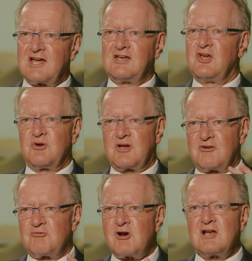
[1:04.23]
then you
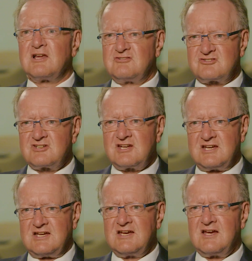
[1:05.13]
can really
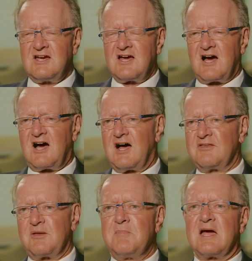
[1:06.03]
see
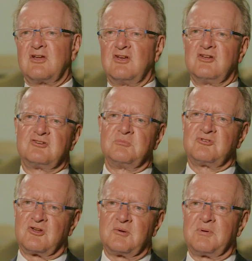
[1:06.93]
uh, the
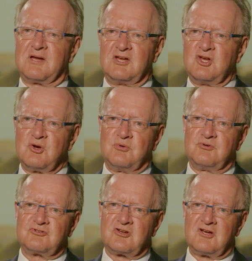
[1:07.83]
mechanisms that are being
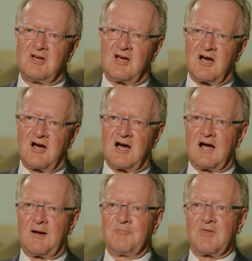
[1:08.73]
used,
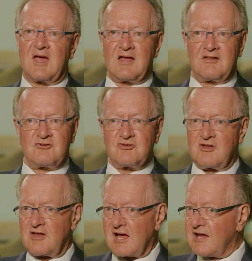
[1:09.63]
um,
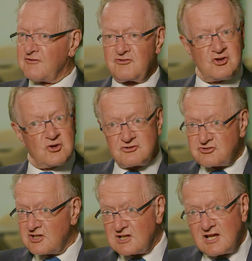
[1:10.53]
and you can
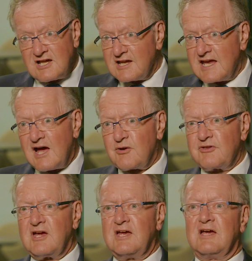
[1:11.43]
see clearly how
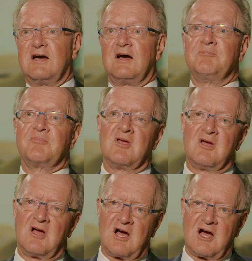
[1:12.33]
they uh,
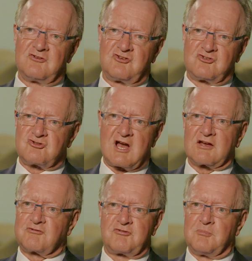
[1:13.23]
uh,
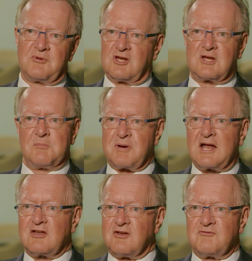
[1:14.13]
detract from the
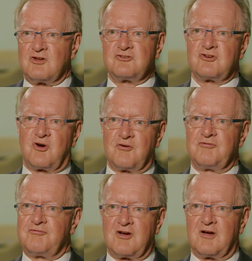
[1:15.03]
competitiveness
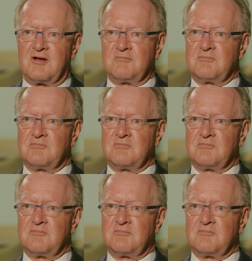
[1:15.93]
of uh,